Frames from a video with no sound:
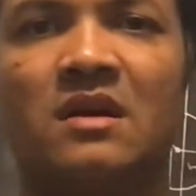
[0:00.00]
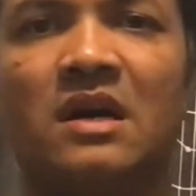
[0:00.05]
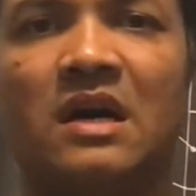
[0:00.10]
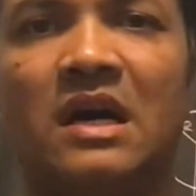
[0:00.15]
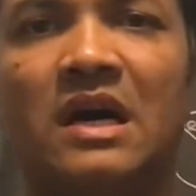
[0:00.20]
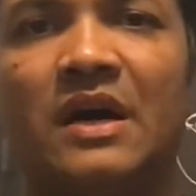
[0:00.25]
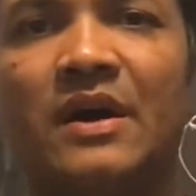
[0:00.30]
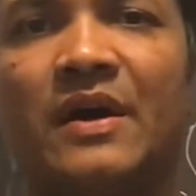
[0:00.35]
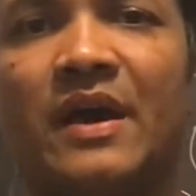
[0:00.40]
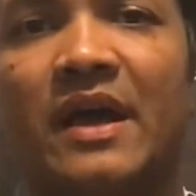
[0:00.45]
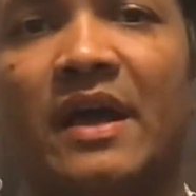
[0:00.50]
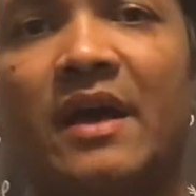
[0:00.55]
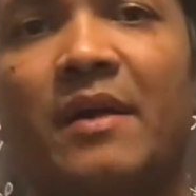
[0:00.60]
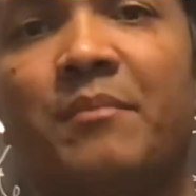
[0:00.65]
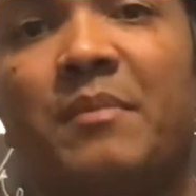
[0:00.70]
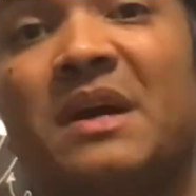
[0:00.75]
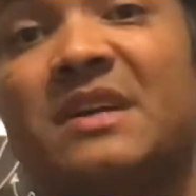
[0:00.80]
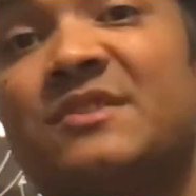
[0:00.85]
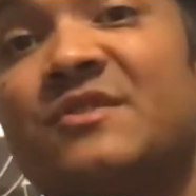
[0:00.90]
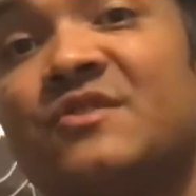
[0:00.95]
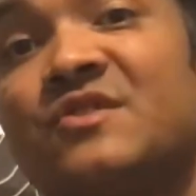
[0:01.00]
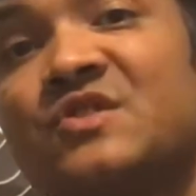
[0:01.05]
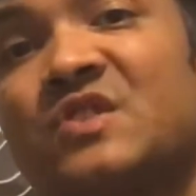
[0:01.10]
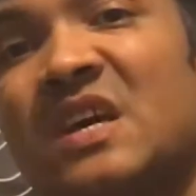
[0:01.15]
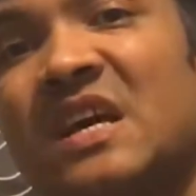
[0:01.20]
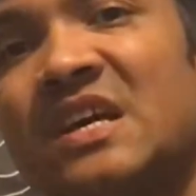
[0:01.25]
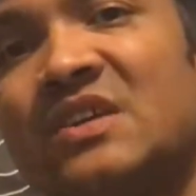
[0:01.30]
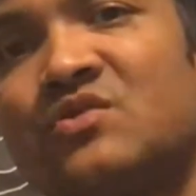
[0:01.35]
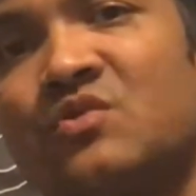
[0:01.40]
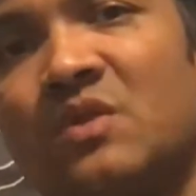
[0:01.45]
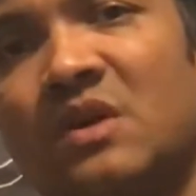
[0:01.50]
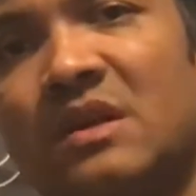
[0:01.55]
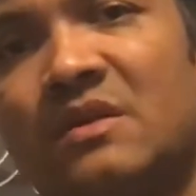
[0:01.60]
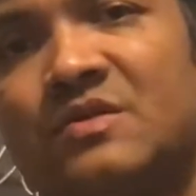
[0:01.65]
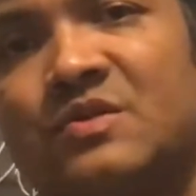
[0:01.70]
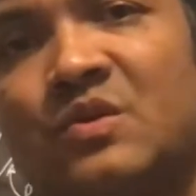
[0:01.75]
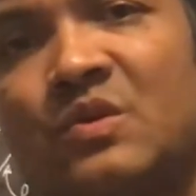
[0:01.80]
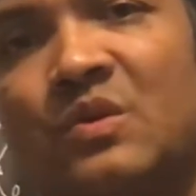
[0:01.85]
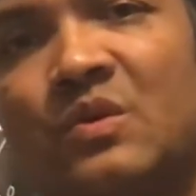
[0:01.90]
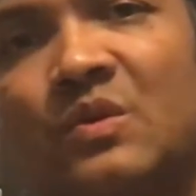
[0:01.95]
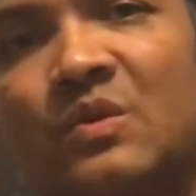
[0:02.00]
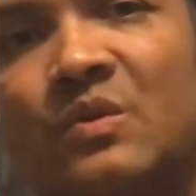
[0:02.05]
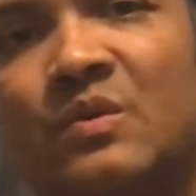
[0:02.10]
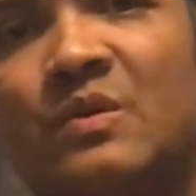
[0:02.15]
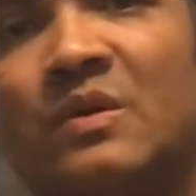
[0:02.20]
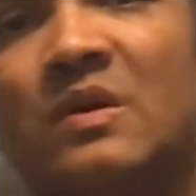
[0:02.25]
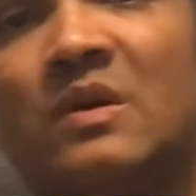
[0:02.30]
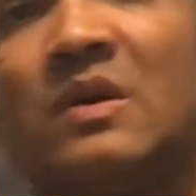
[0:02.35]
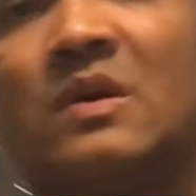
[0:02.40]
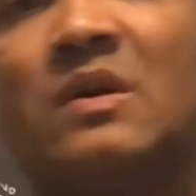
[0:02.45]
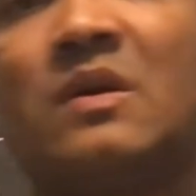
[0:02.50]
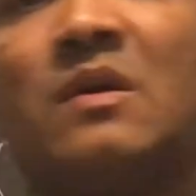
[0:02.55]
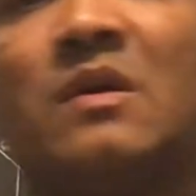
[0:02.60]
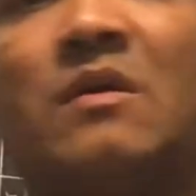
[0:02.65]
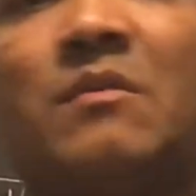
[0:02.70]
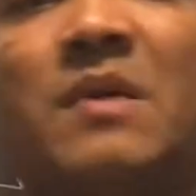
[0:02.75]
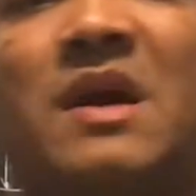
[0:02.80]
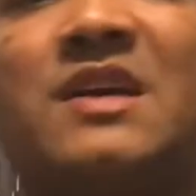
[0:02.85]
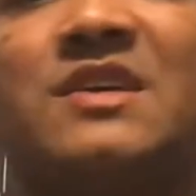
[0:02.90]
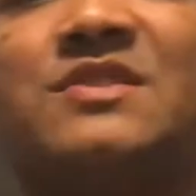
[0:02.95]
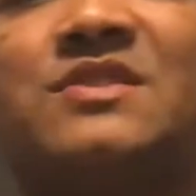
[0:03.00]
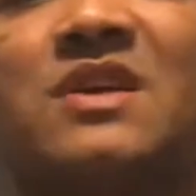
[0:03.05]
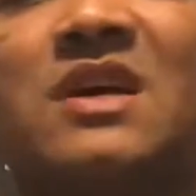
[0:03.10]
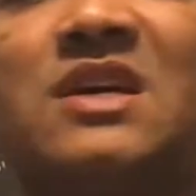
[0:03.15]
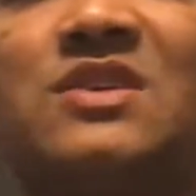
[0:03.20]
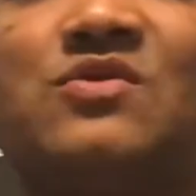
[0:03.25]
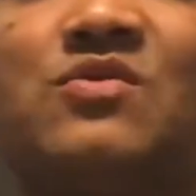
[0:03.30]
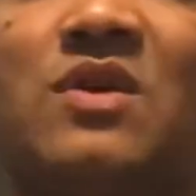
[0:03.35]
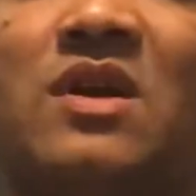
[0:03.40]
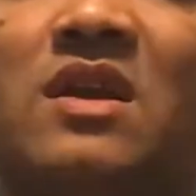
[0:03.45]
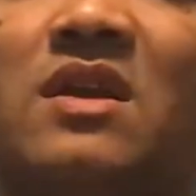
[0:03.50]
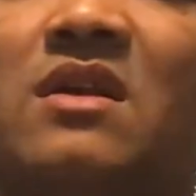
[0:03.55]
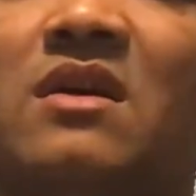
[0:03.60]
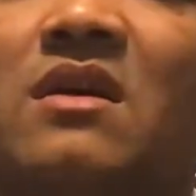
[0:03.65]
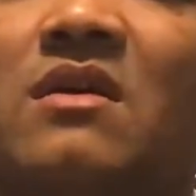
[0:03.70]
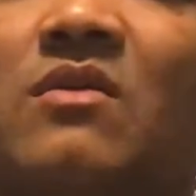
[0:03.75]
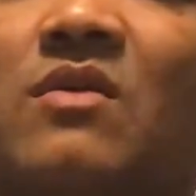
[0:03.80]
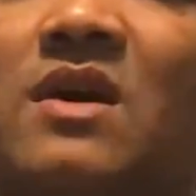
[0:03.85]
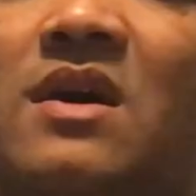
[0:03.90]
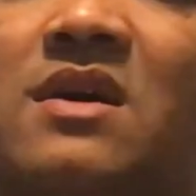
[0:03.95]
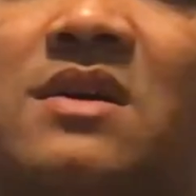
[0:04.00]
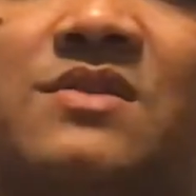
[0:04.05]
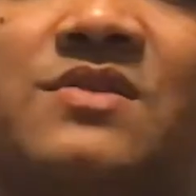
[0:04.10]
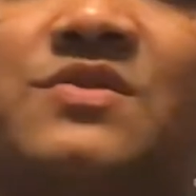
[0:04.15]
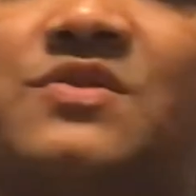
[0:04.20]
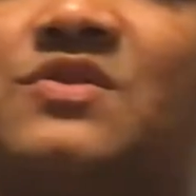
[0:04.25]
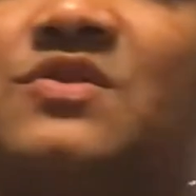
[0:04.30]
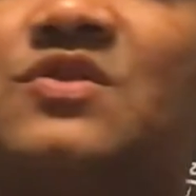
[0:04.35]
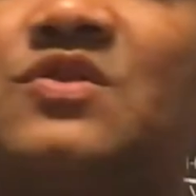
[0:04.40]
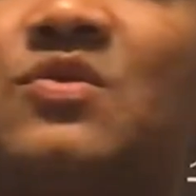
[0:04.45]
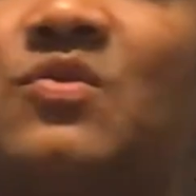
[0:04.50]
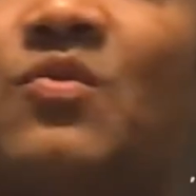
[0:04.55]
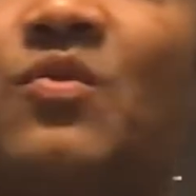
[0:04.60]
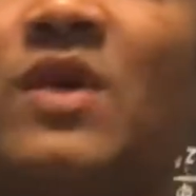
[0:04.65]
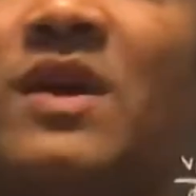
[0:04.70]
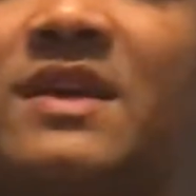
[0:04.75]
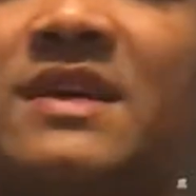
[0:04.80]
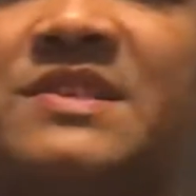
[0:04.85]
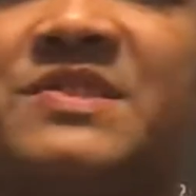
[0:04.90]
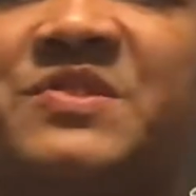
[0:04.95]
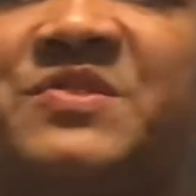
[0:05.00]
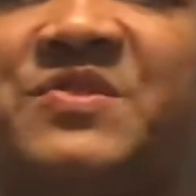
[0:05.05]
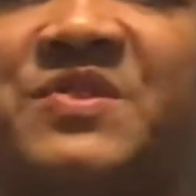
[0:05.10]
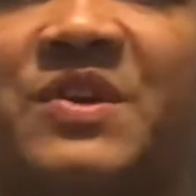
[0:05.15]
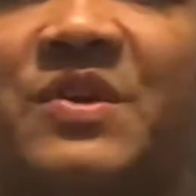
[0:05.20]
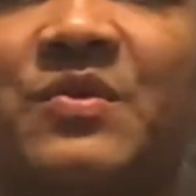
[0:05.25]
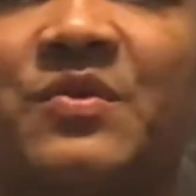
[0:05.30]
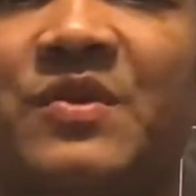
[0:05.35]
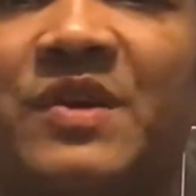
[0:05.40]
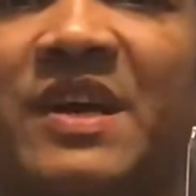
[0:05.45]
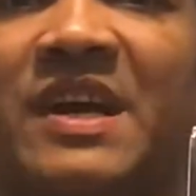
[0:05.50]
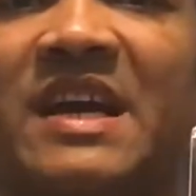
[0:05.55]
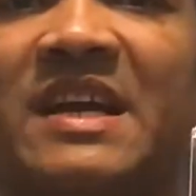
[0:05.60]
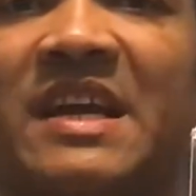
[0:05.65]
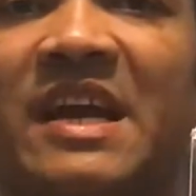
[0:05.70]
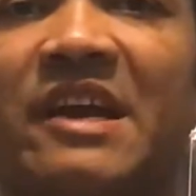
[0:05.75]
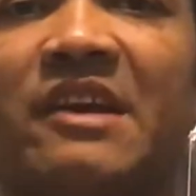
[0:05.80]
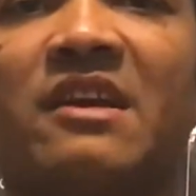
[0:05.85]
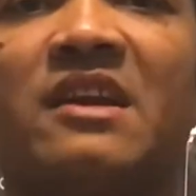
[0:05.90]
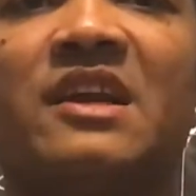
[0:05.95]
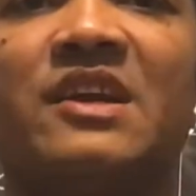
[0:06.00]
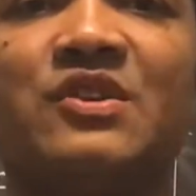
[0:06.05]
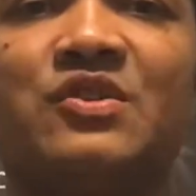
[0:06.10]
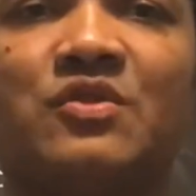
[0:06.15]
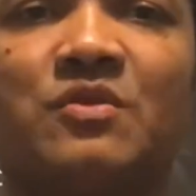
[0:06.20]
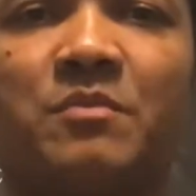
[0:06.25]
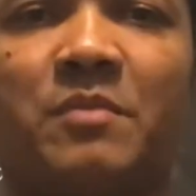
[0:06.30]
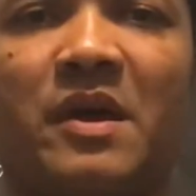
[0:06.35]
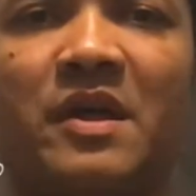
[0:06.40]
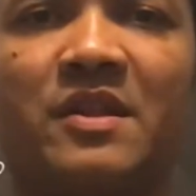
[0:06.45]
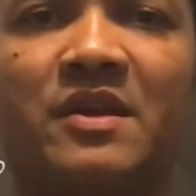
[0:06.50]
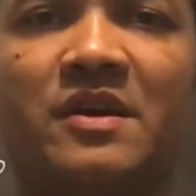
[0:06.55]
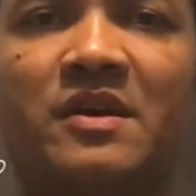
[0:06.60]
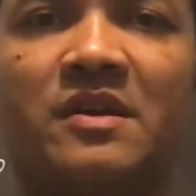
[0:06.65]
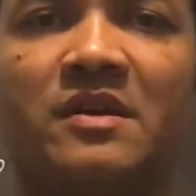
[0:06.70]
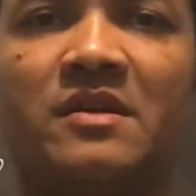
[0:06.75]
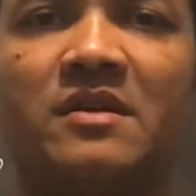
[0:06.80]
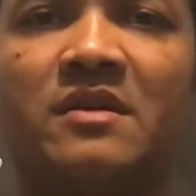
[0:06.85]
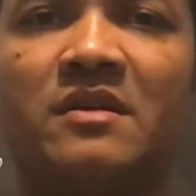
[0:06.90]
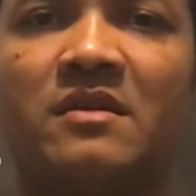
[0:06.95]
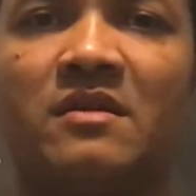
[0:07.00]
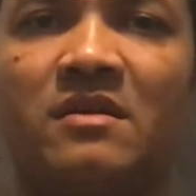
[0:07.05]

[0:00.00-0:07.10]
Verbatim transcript: uh, a better schedule. So my schedule was uh, to work as a security guard at Clinton Manor